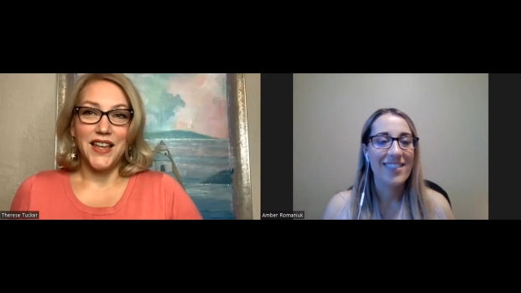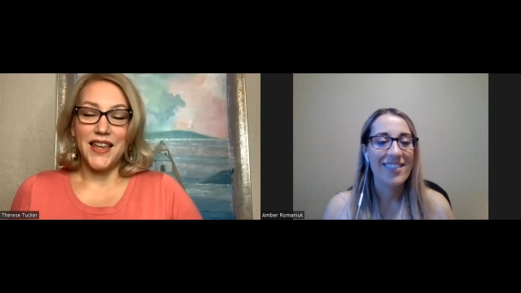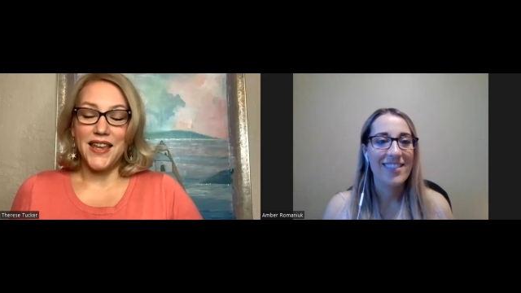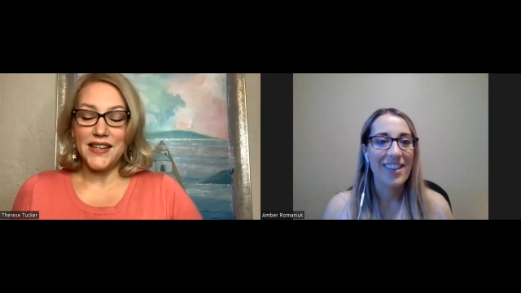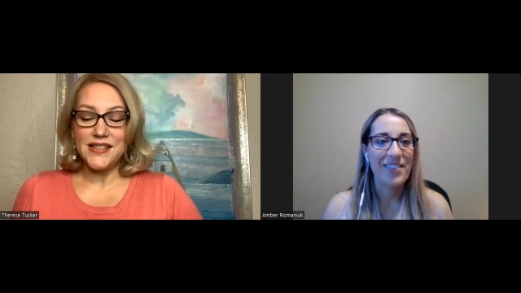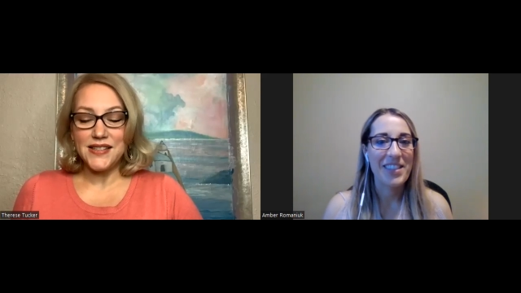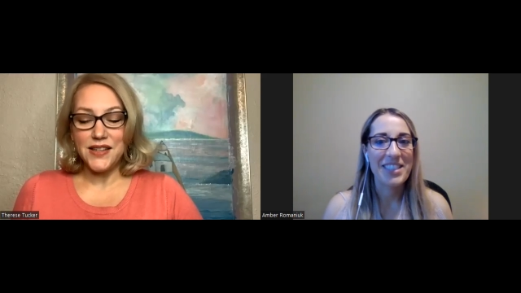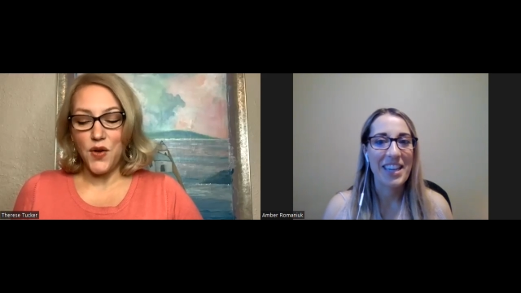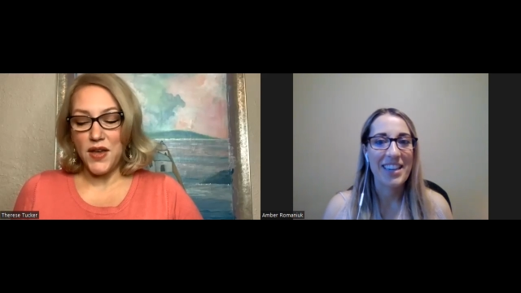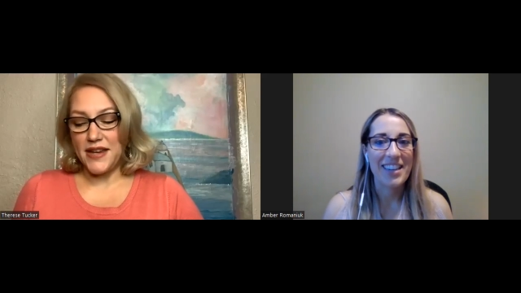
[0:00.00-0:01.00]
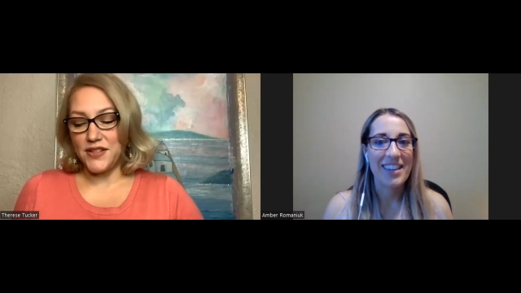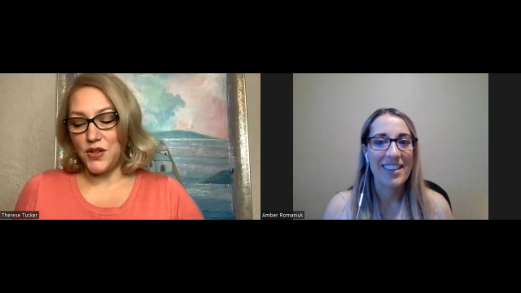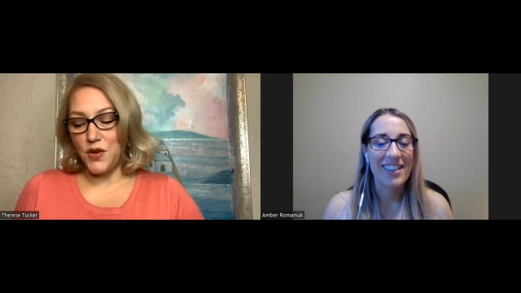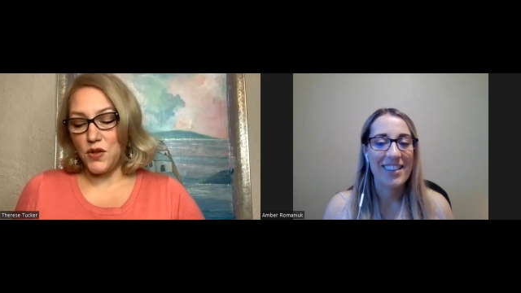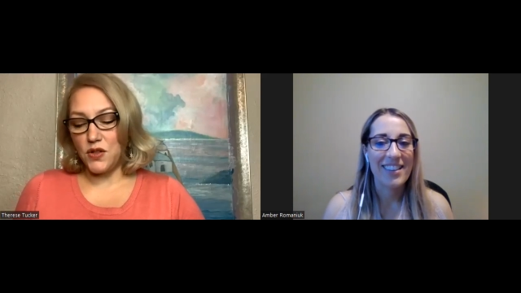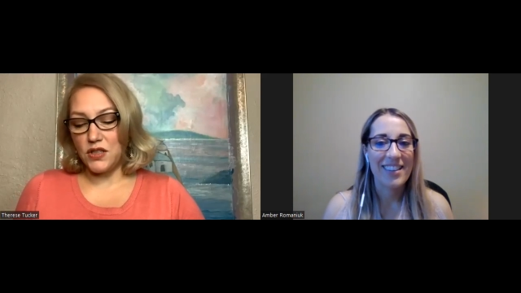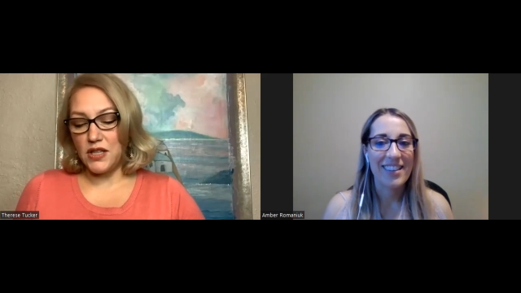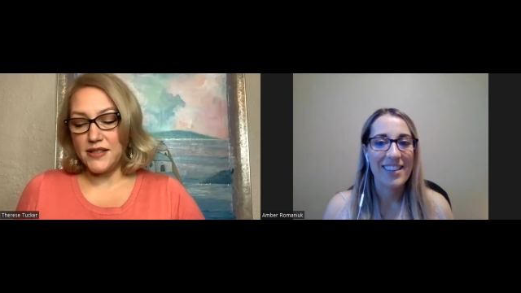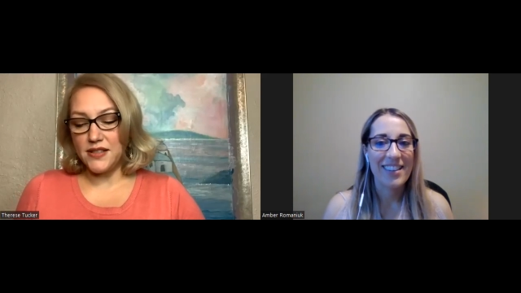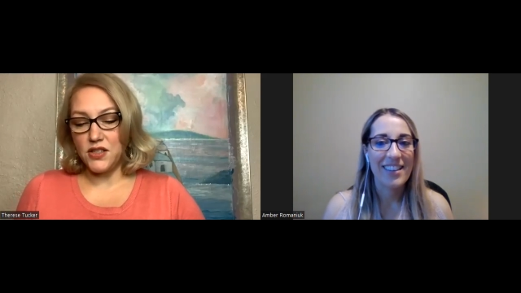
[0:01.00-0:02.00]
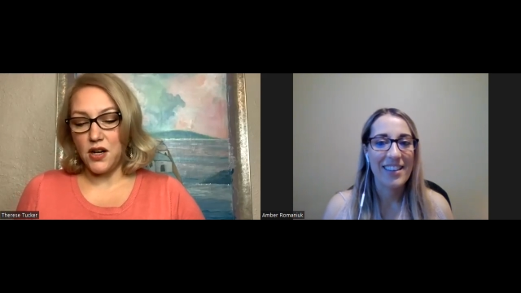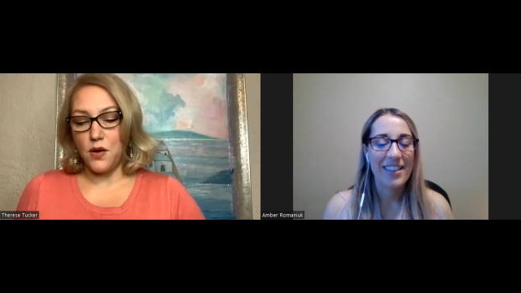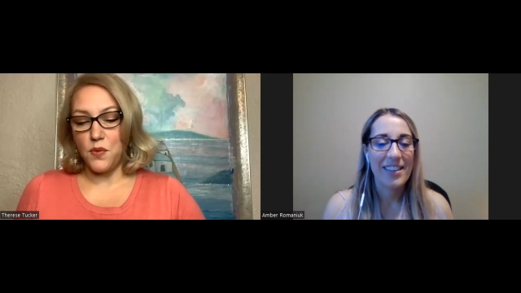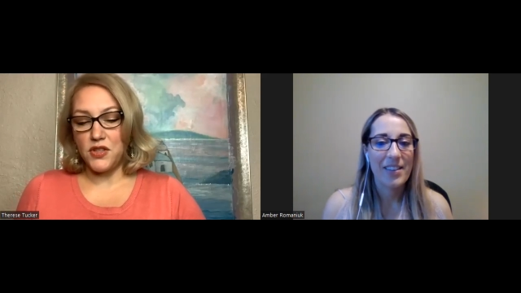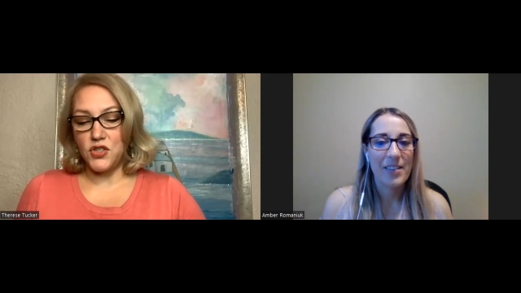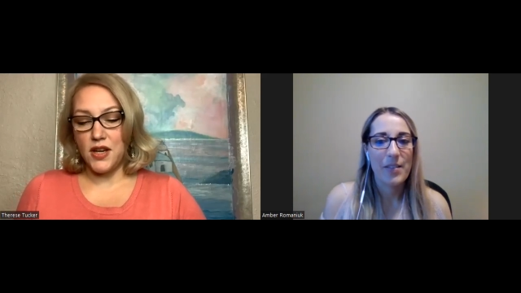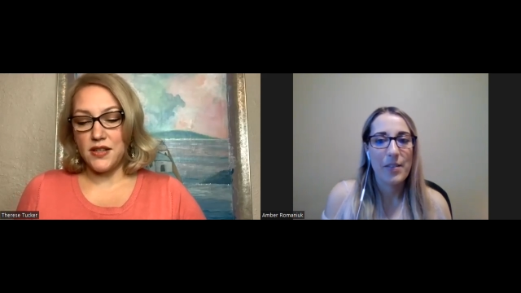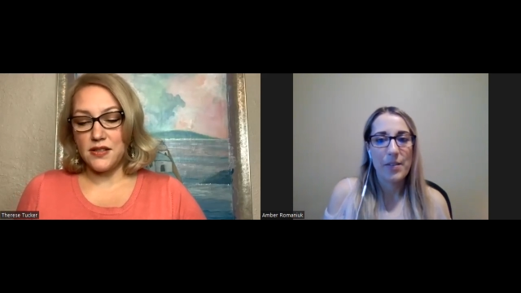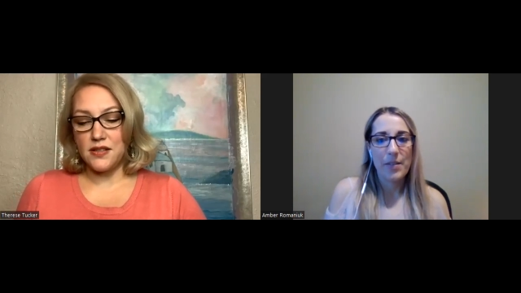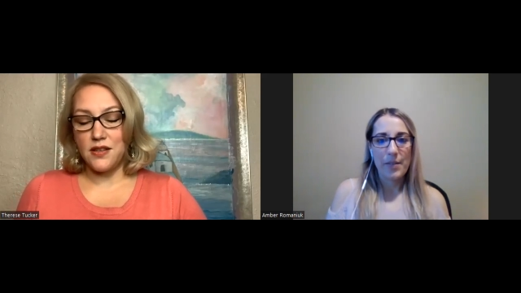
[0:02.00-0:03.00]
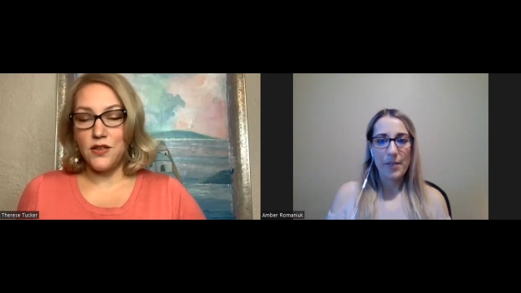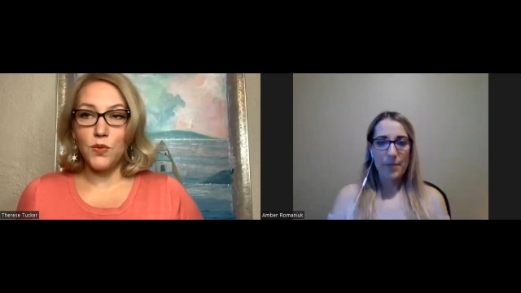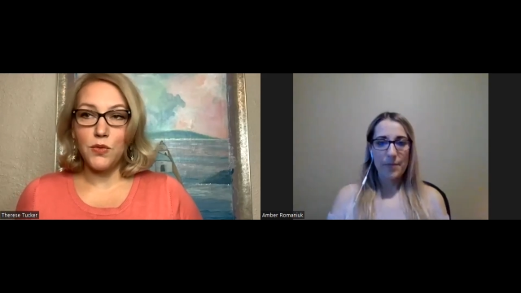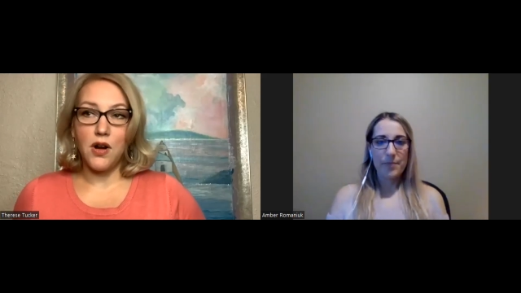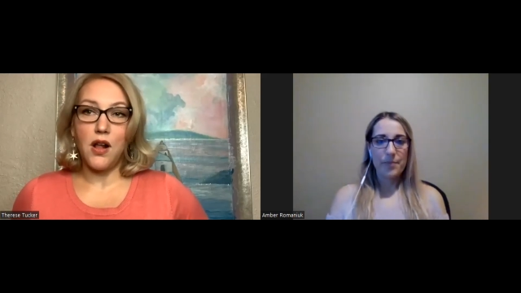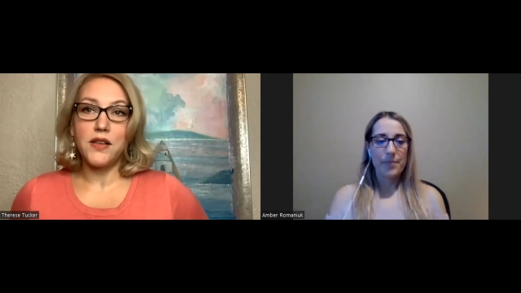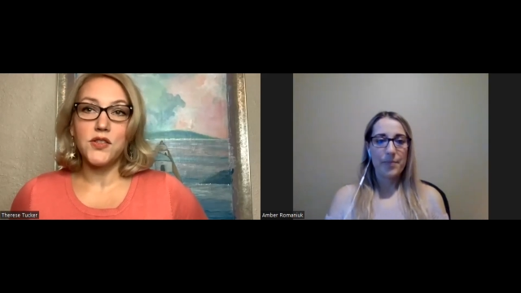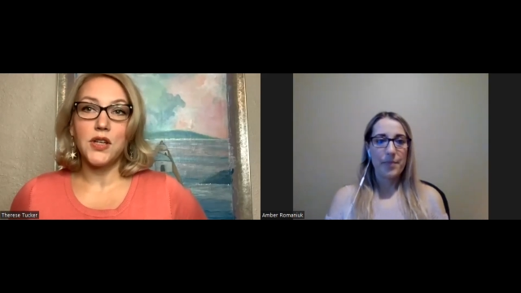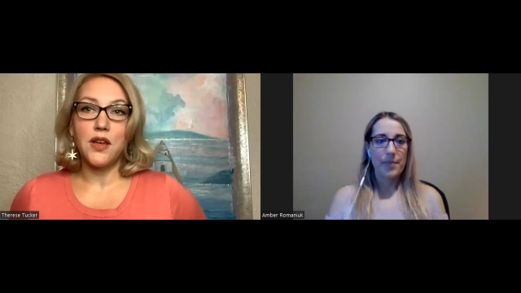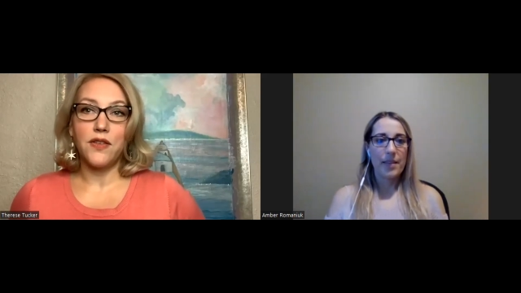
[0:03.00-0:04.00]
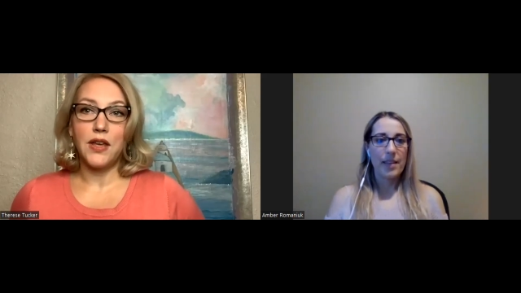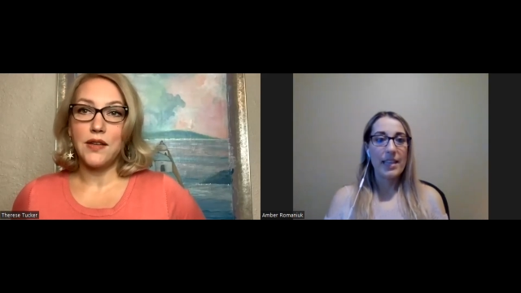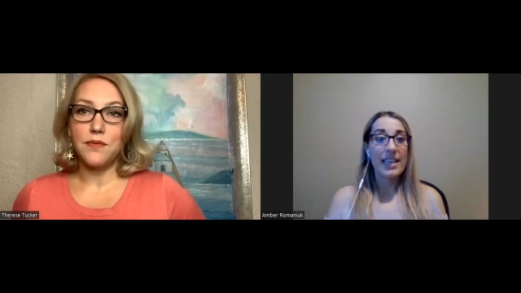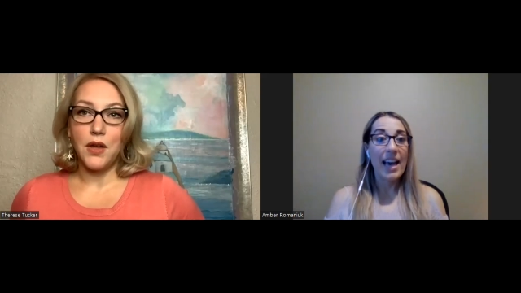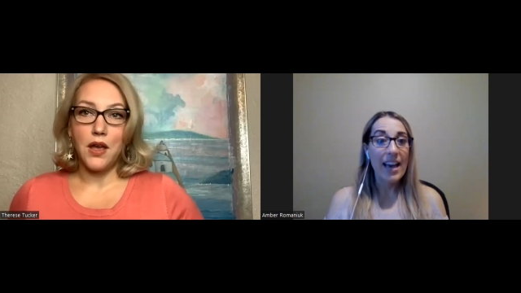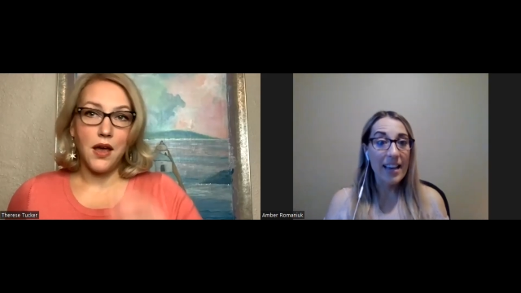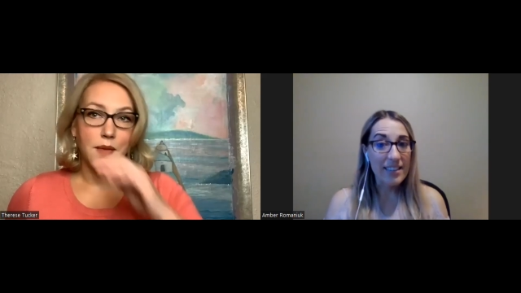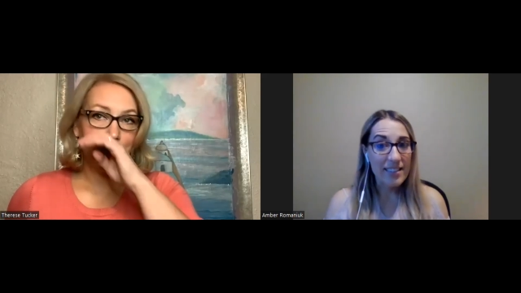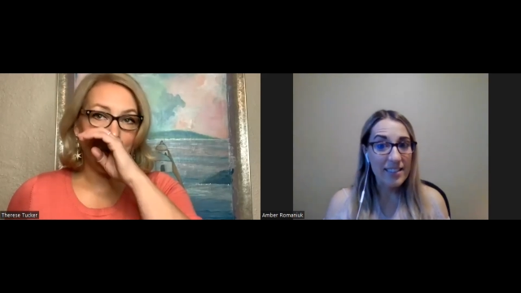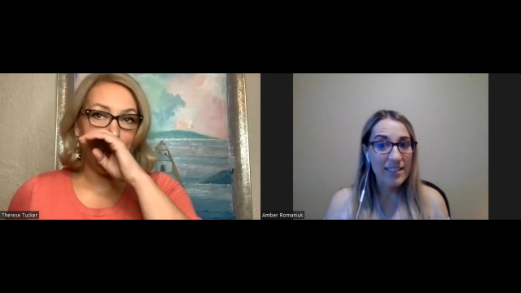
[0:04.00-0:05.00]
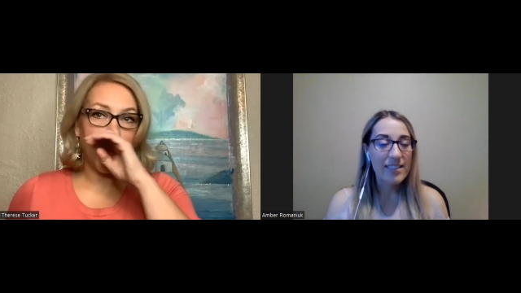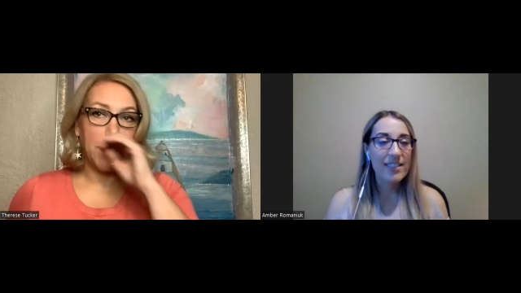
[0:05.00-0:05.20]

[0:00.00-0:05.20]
Speaker 1: it's okay. So let's start with just the numerology of it. Yeah. Um, so